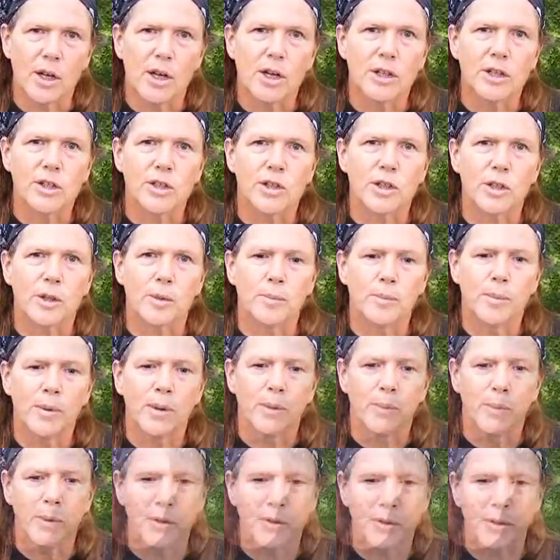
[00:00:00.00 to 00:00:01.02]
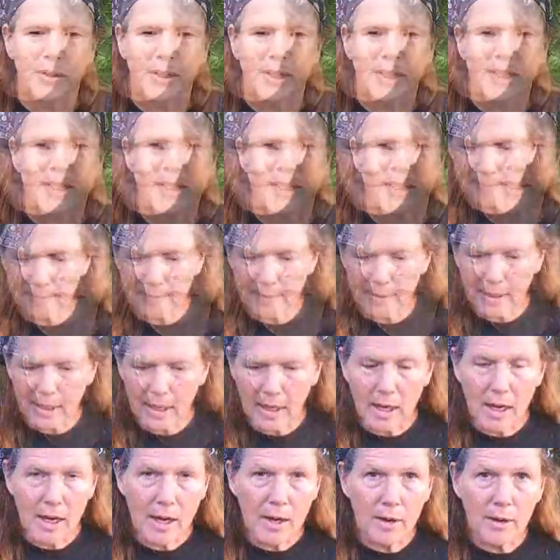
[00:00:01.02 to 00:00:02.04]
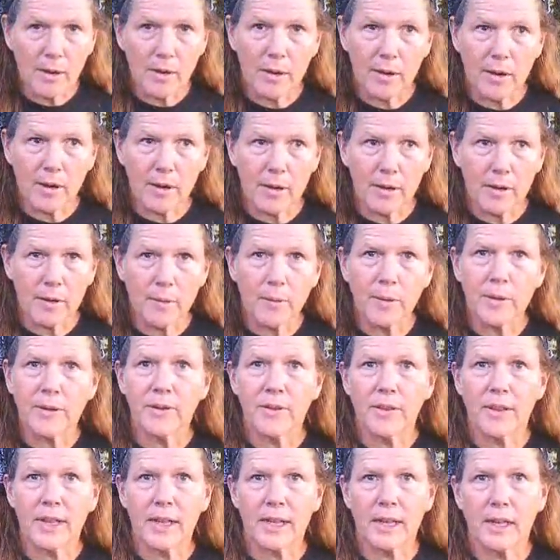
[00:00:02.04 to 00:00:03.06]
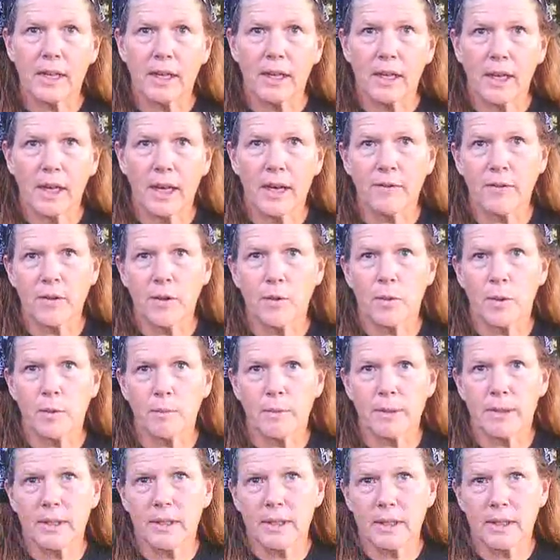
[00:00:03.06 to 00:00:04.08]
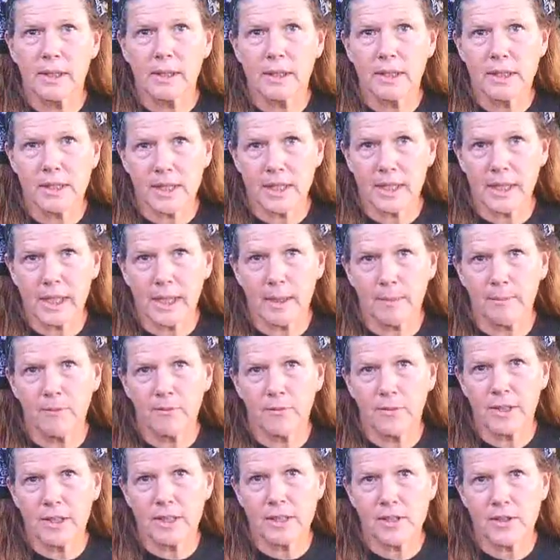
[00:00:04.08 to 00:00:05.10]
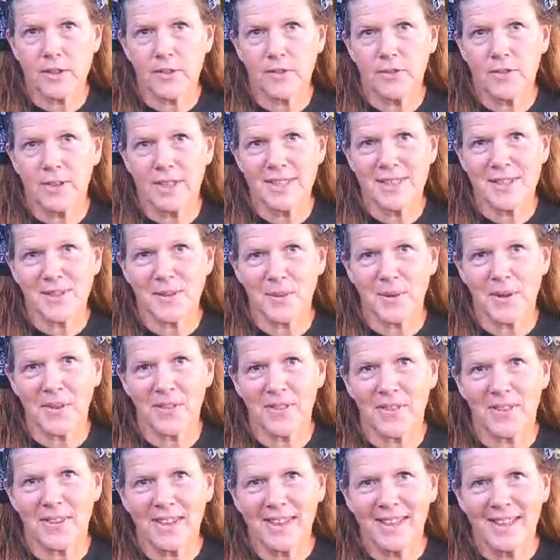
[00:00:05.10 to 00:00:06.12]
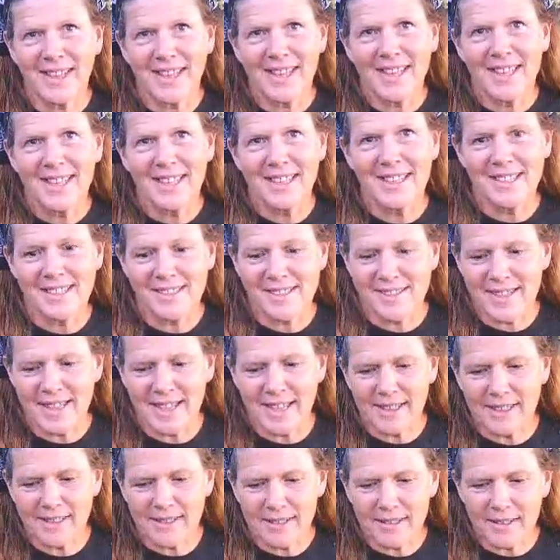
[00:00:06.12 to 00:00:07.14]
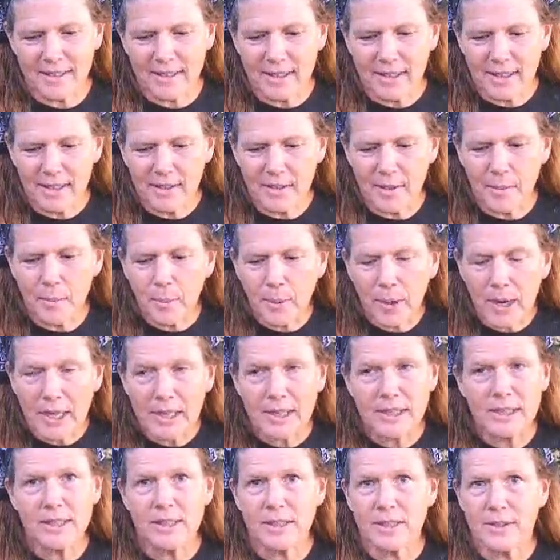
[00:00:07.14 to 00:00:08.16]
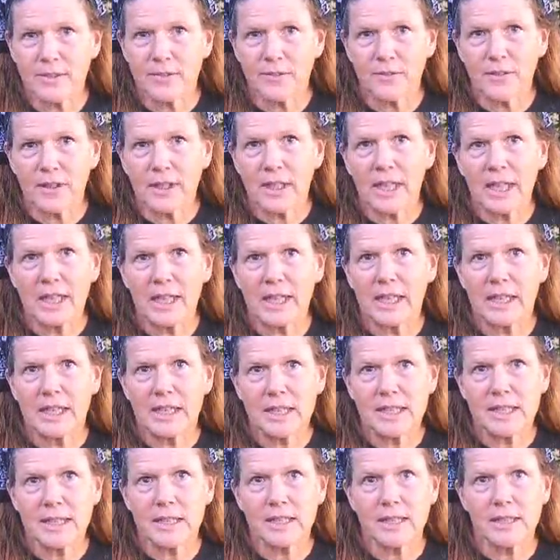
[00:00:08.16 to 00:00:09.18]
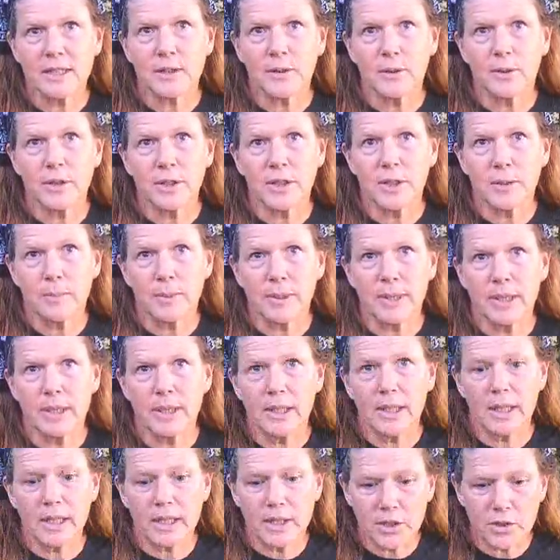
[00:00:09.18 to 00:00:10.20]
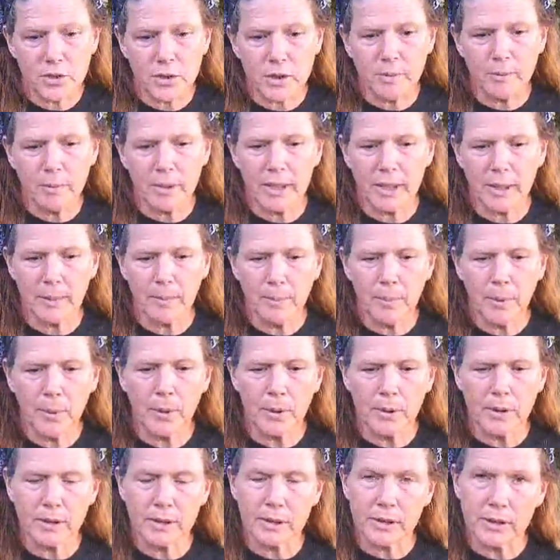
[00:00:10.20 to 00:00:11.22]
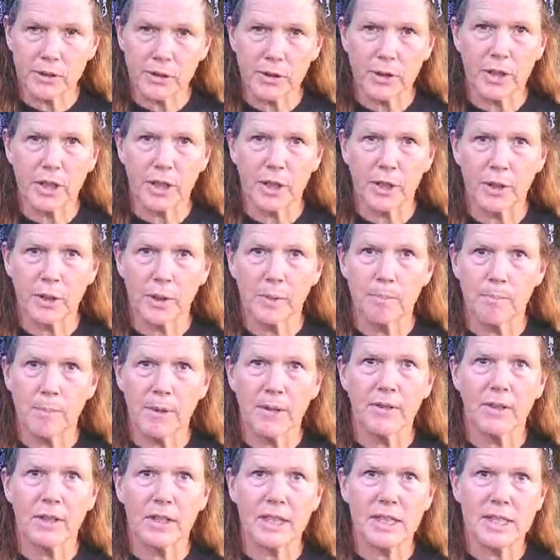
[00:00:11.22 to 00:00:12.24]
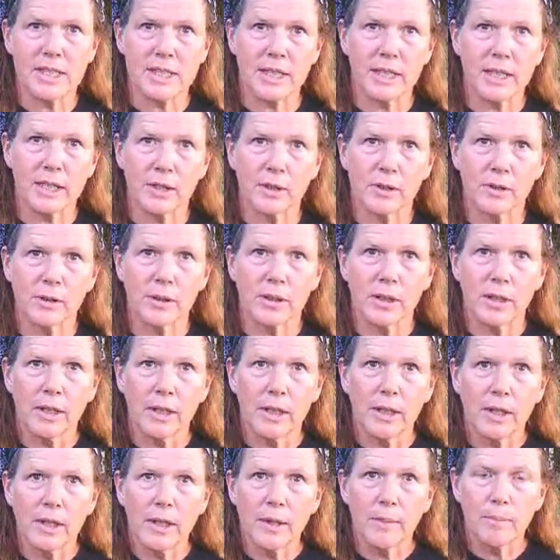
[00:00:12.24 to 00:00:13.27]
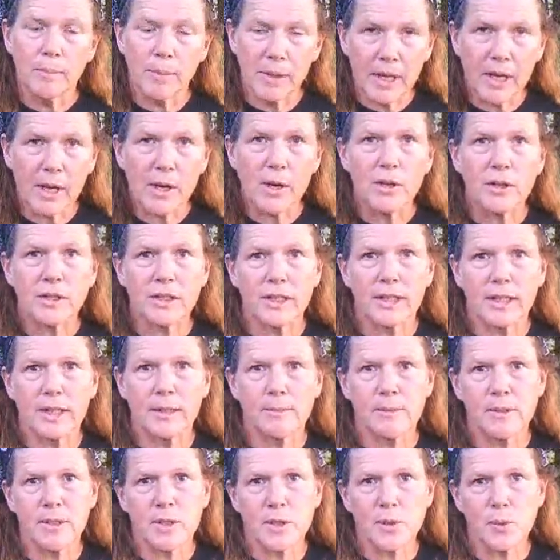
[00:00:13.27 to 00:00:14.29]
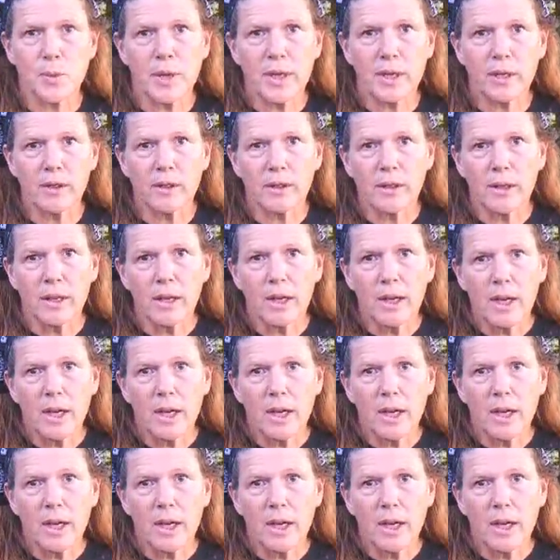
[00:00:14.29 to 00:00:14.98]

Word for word: long-term wilderness living. One thing every woman is going to come face to face with is that the practice of cleanliness is going to be extremely important during your monthly cycle, but at all times as well.